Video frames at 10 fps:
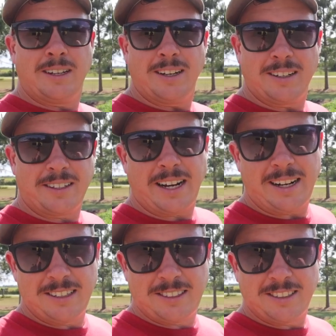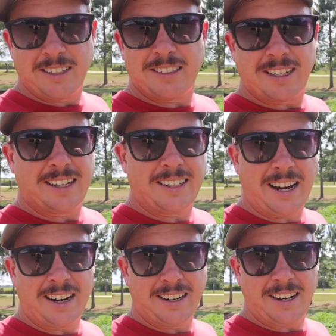Now, Titus is inside
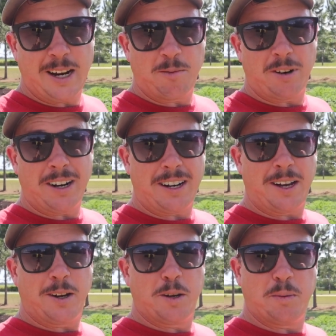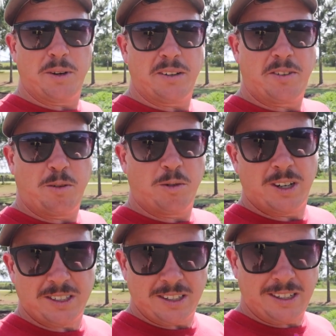taking a nap right now, but if he
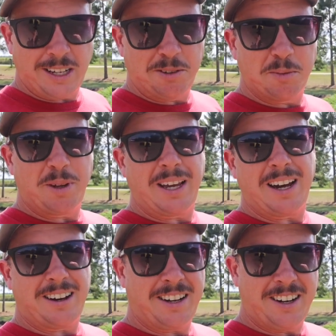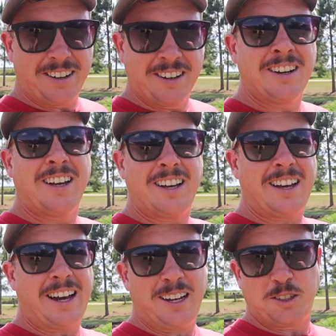wasn't, he would be out here
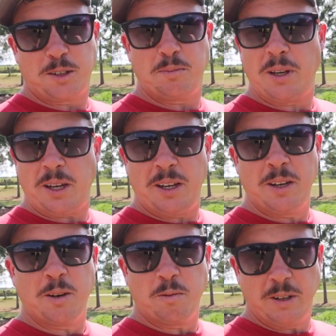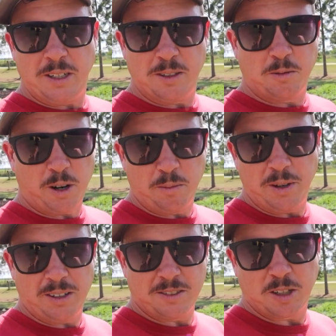asking me when these
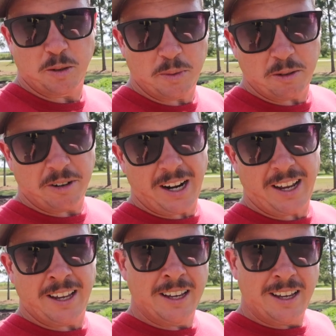watermelons are going to be ready.